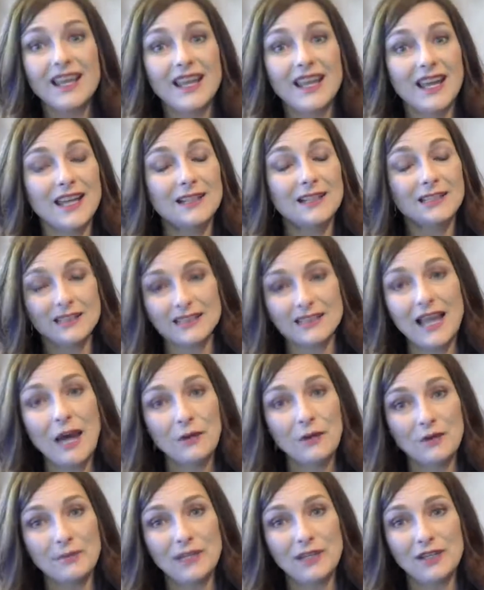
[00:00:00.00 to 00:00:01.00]
and that
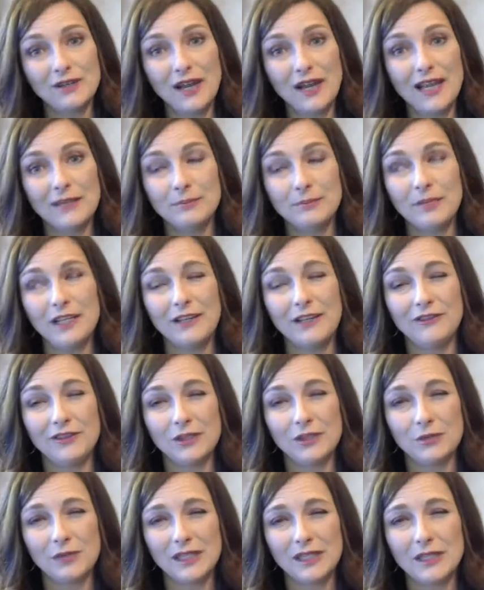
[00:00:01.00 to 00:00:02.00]
would be great. But if
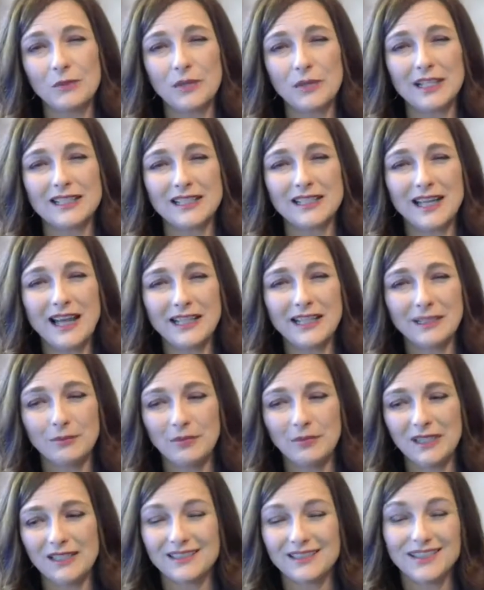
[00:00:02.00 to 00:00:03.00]
you really want to kind of
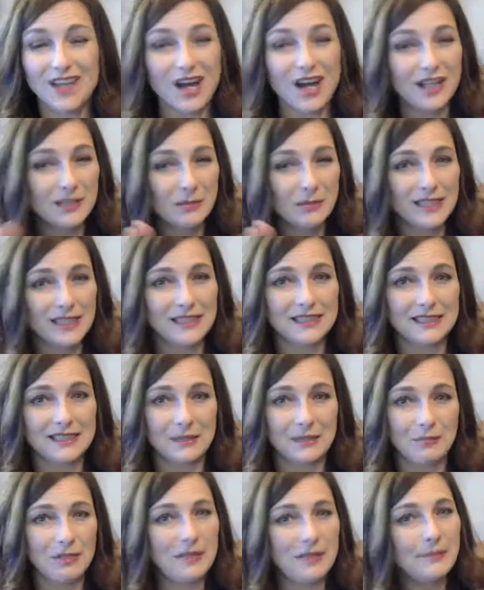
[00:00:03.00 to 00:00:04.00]
be anonymous
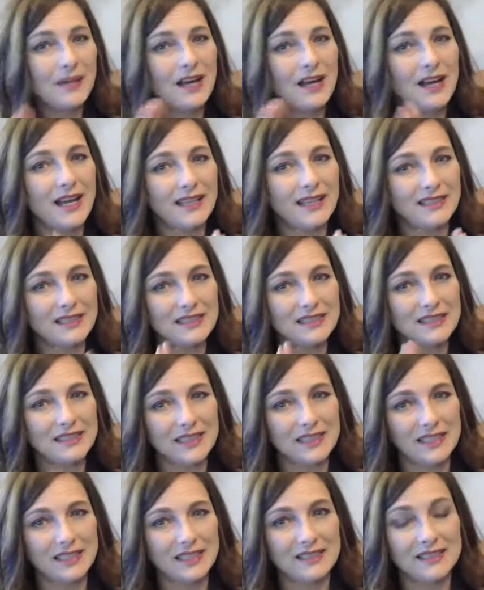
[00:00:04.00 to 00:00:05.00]
and be behind the
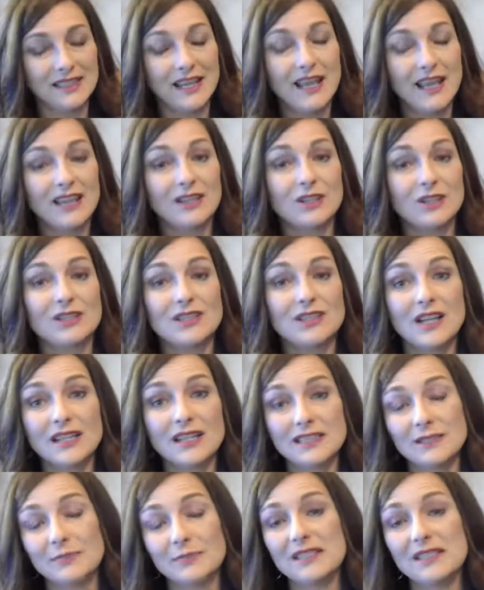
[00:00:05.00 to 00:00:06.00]
scenes, there's
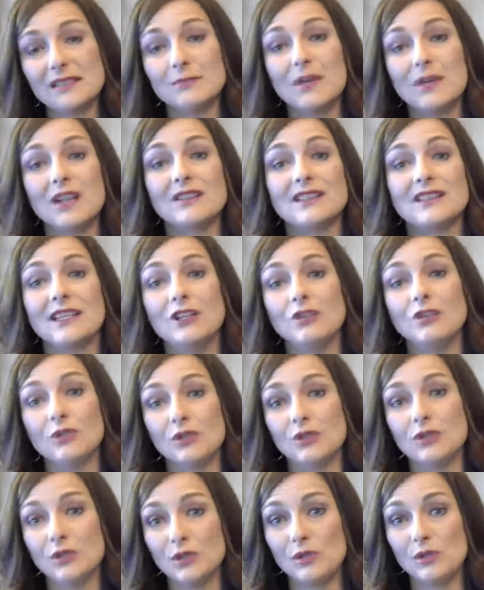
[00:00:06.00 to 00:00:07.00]
lots of business models that you
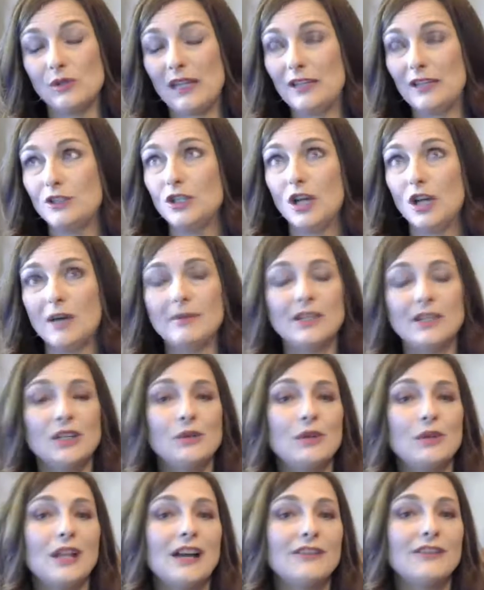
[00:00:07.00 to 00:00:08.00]
can do that nobody
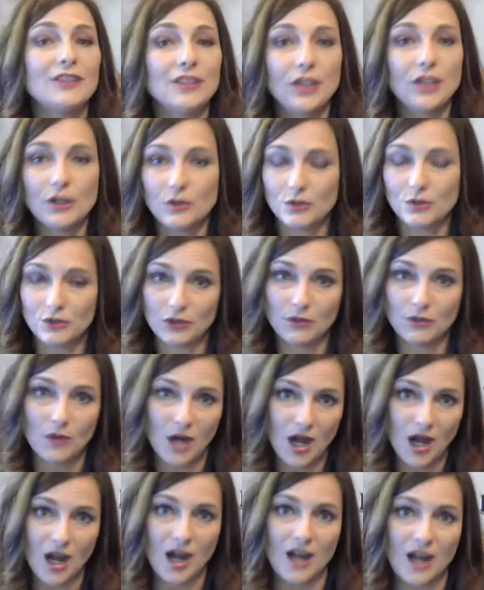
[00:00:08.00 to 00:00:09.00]
will ever know who you
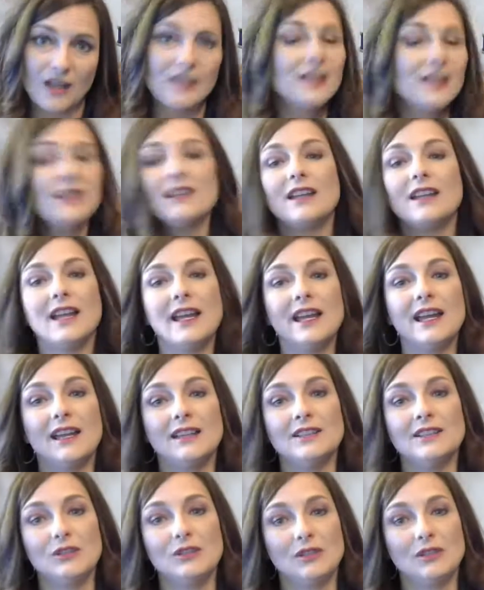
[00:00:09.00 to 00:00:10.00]
are.
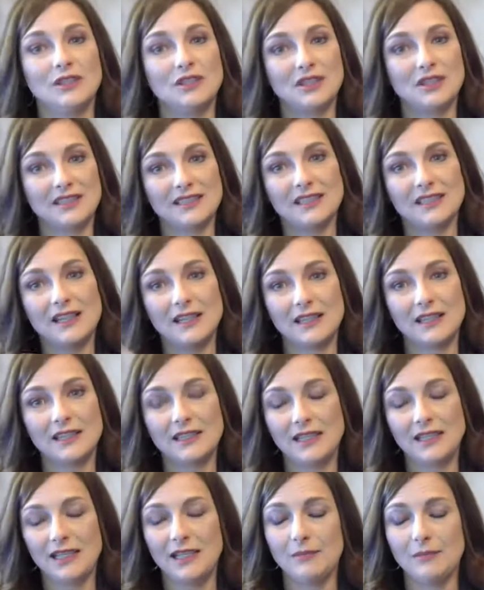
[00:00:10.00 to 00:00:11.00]
And you can just
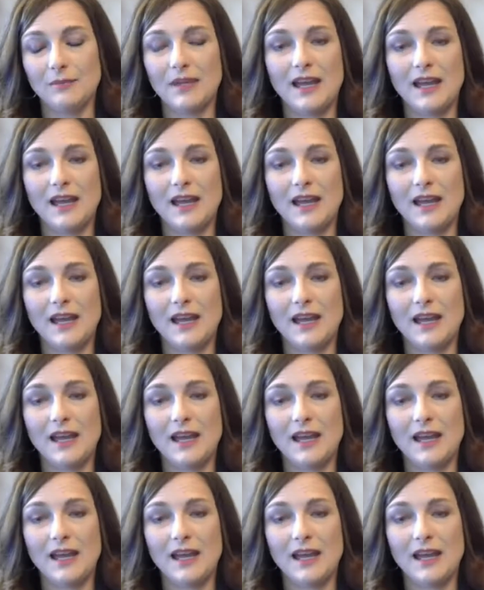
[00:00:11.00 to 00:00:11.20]
keep